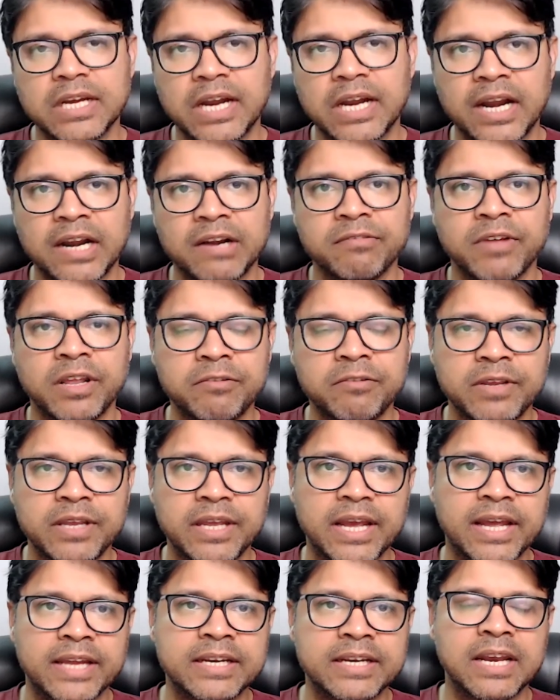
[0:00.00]
And when
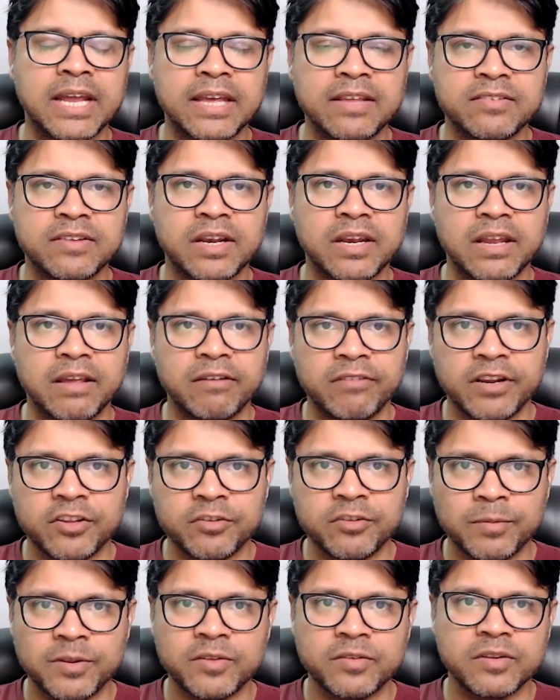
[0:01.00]
we analyze a
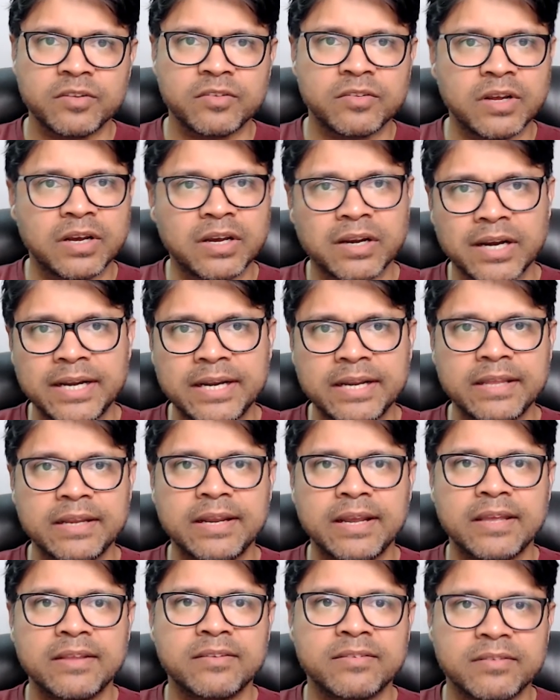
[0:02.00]
leverage business, the
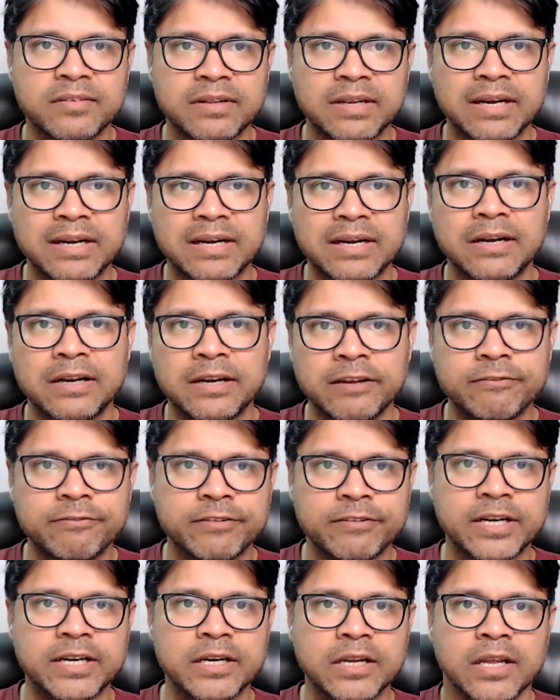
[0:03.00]
criteria is little
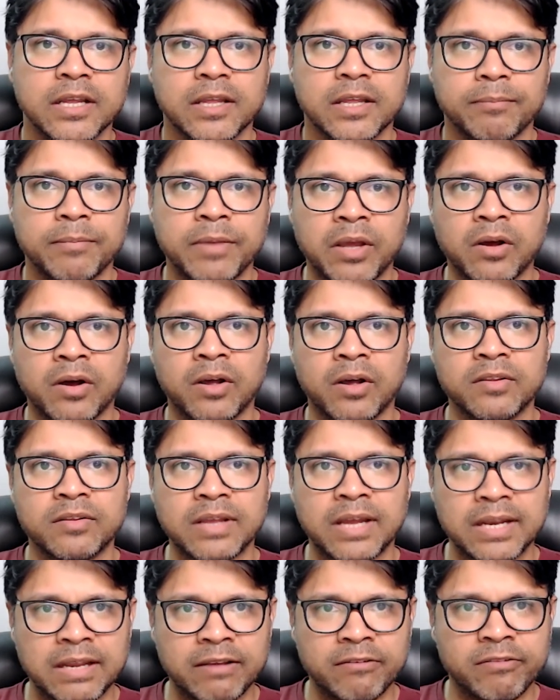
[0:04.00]
different,
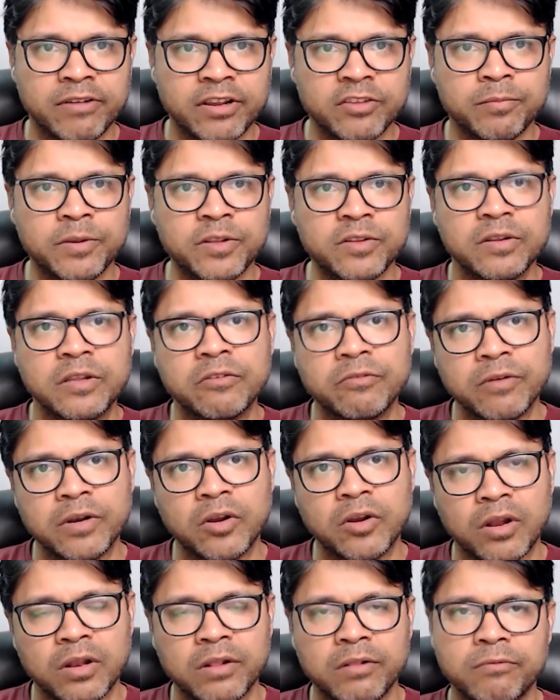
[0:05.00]
because a leverage business
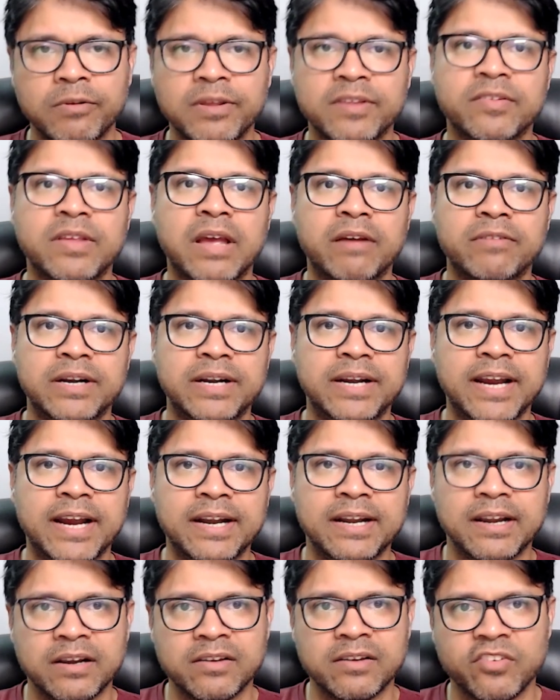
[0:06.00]
will always have a
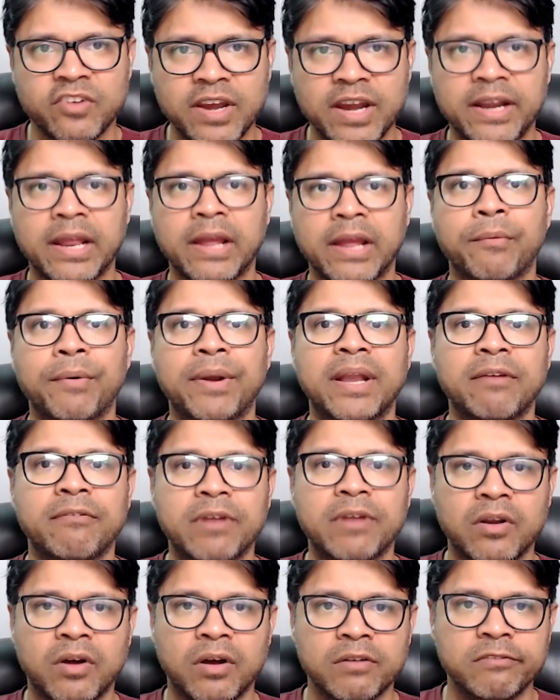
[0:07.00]
debt, its debt equity
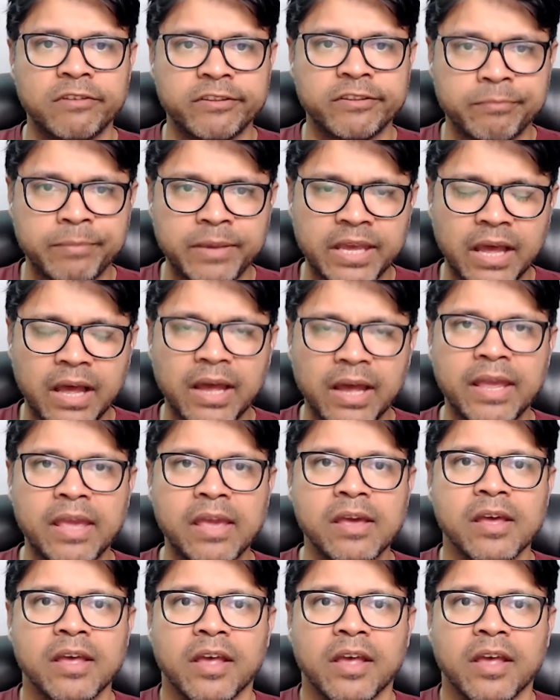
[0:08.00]
will always be high.